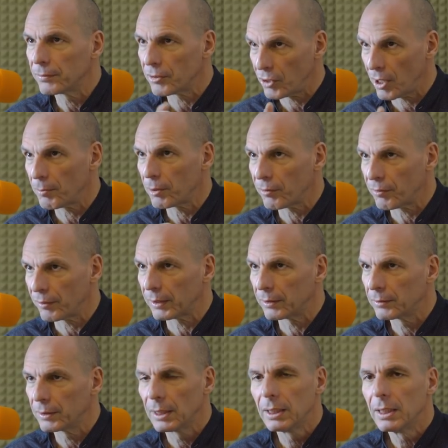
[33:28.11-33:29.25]
the chairman of the
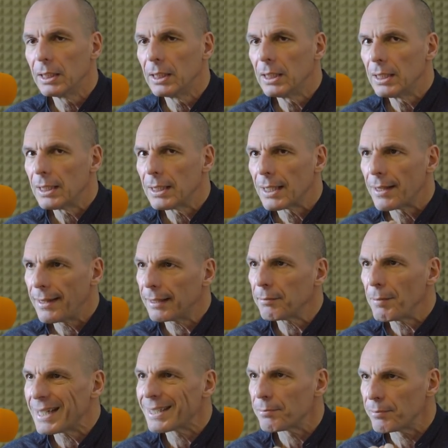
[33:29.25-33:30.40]
Fed, that
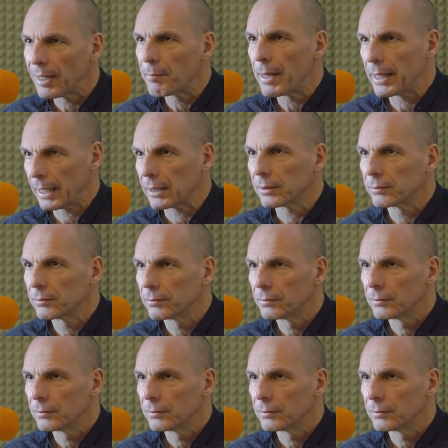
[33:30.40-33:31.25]
makes them feel American.